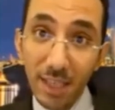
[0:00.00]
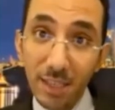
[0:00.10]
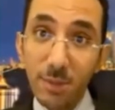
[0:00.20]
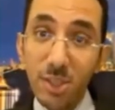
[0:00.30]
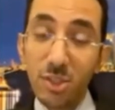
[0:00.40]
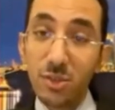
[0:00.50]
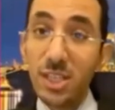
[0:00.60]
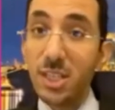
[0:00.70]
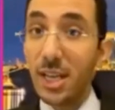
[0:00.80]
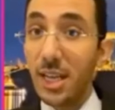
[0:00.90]

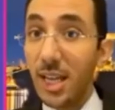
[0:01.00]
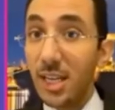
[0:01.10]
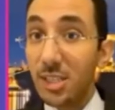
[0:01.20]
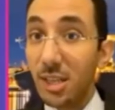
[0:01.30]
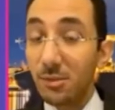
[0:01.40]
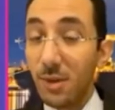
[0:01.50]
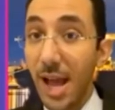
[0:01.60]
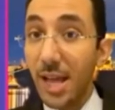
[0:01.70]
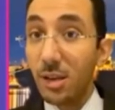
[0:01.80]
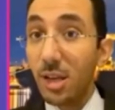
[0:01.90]
administration against
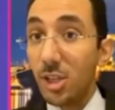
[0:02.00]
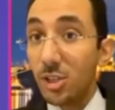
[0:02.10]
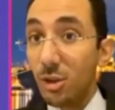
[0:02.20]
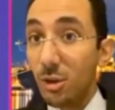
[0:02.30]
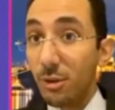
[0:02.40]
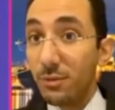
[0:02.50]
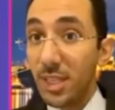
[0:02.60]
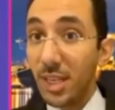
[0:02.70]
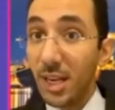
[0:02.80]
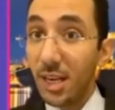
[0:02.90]
Iran. So we've
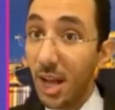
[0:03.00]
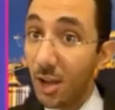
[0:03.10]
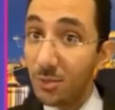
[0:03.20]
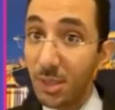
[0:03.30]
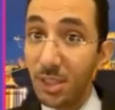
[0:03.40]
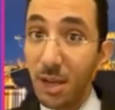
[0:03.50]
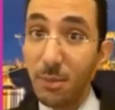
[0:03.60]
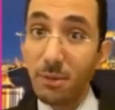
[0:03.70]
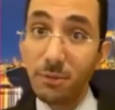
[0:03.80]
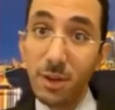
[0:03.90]
seen an announcement
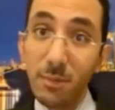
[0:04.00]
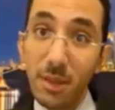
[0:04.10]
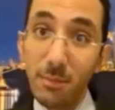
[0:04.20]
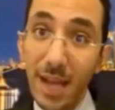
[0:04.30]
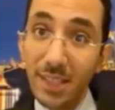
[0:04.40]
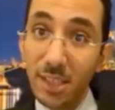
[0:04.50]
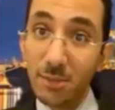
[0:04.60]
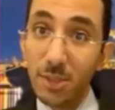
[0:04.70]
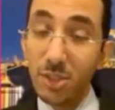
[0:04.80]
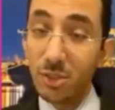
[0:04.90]
coming from the Biden
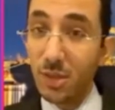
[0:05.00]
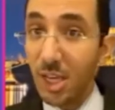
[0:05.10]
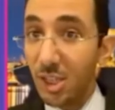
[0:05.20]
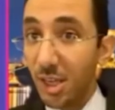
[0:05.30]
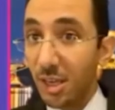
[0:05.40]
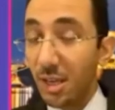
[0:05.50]
administration